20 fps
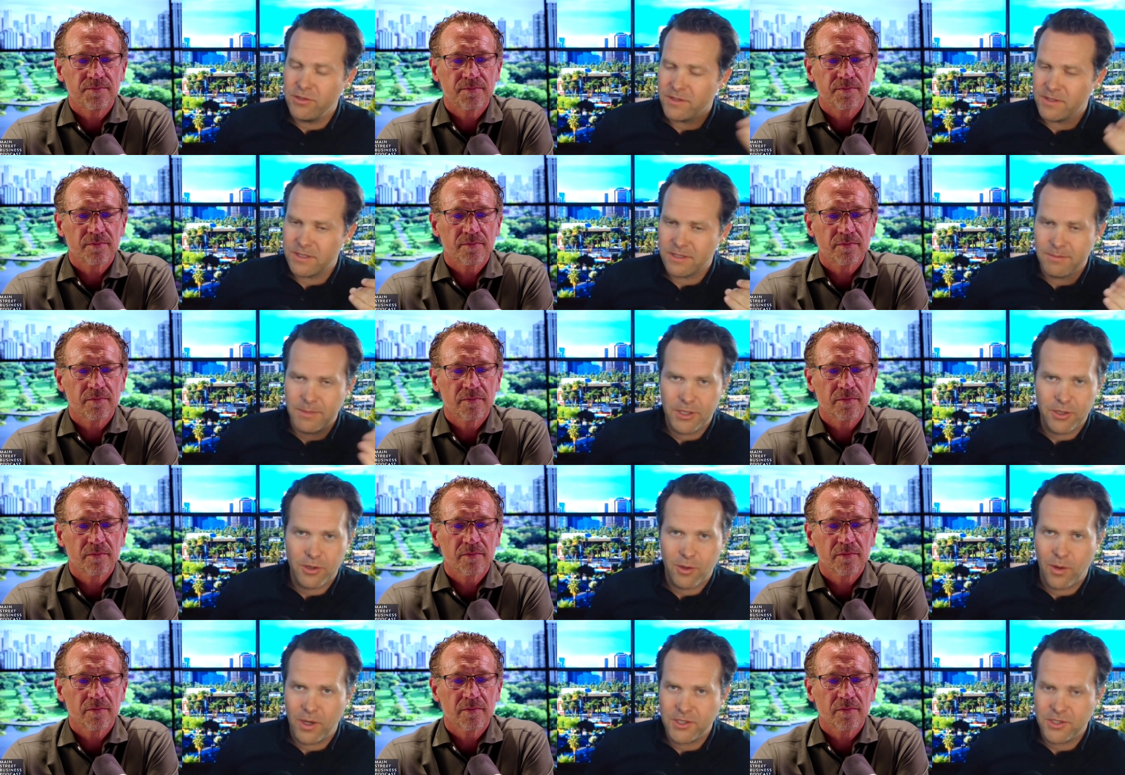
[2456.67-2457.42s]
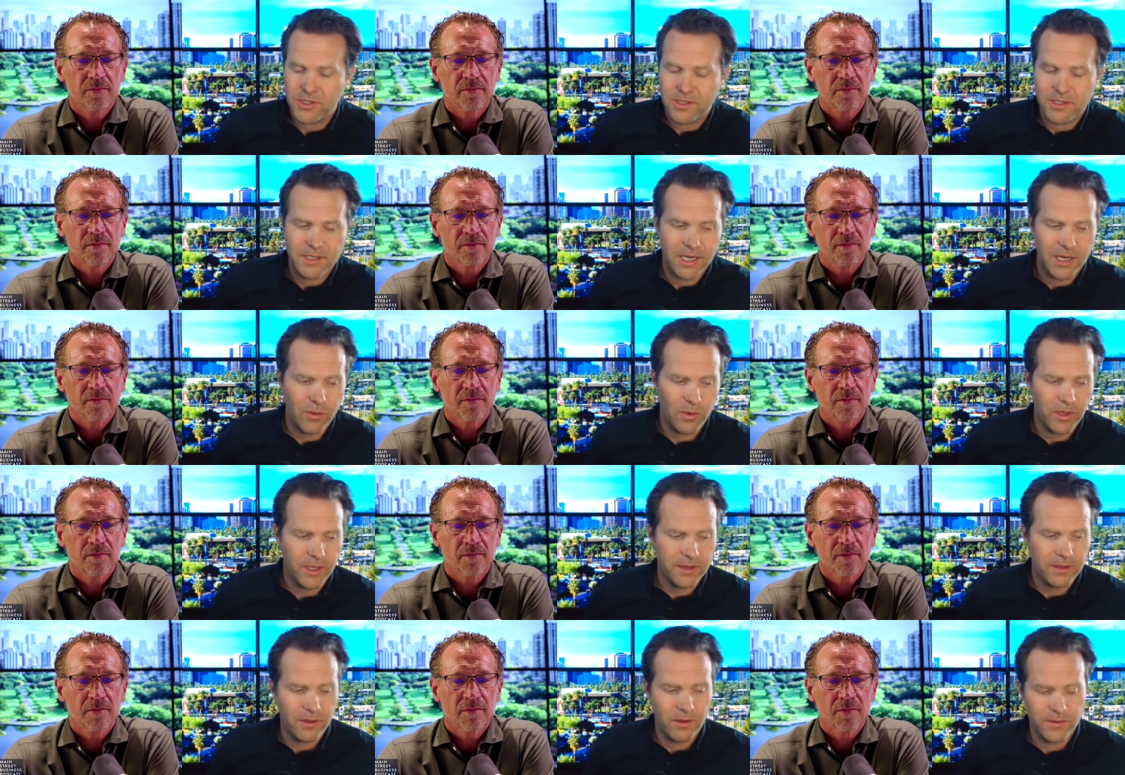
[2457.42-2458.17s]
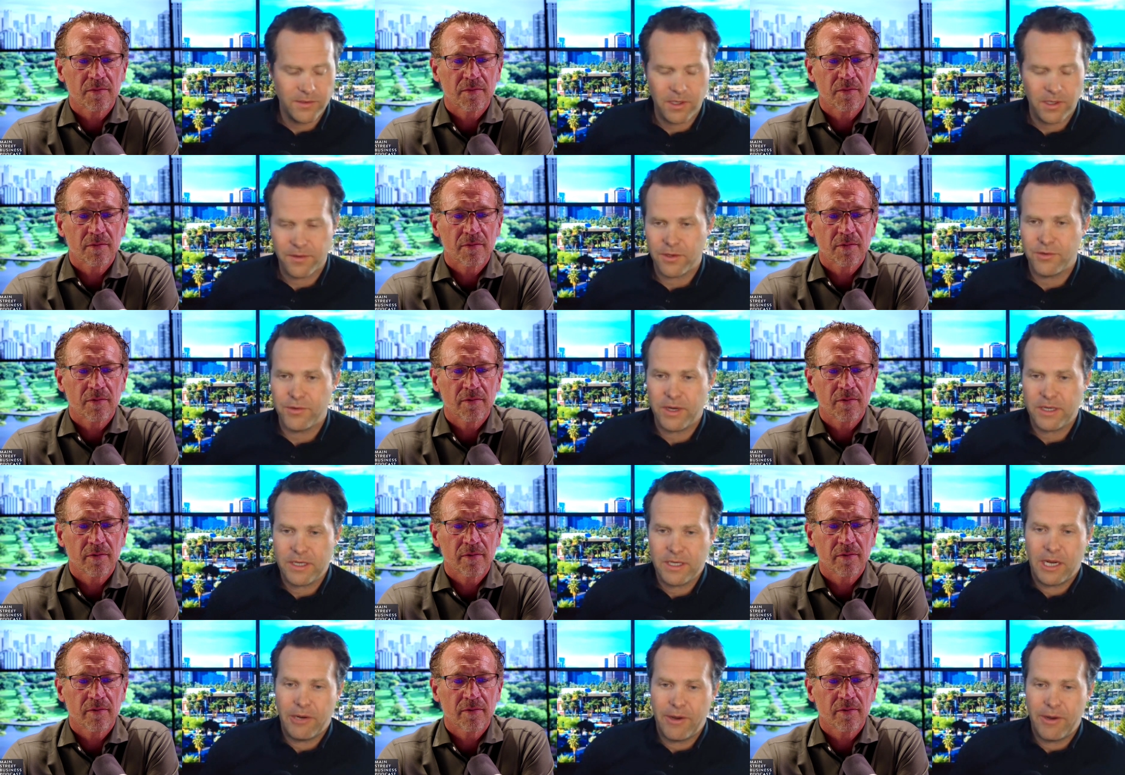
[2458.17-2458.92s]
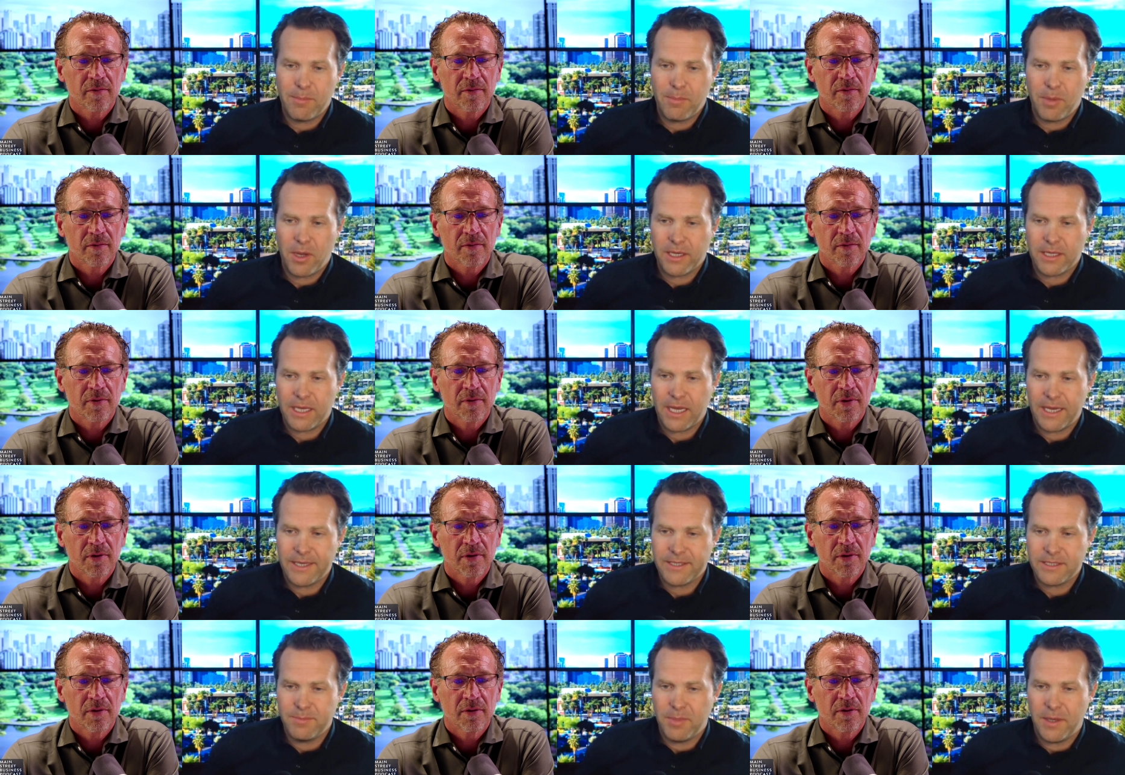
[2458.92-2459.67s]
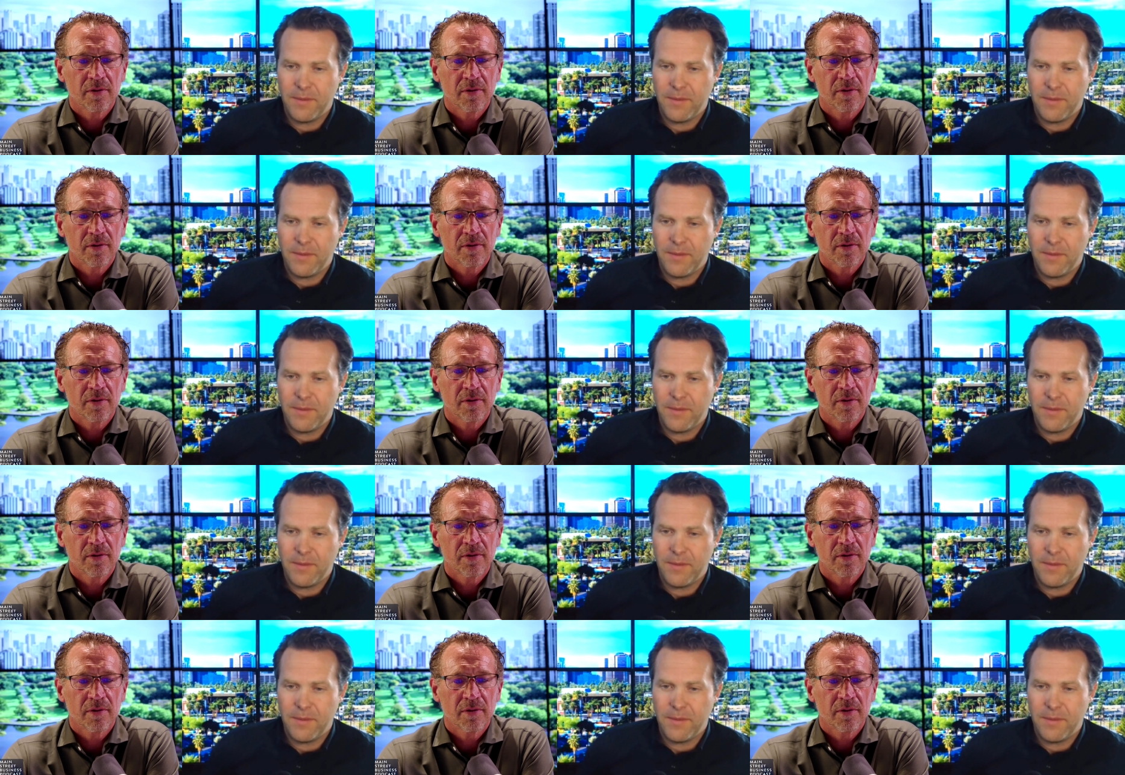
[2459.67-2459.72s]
Speaker 1: You can submit your questions there. We'll hit those on the directed IRA podcast.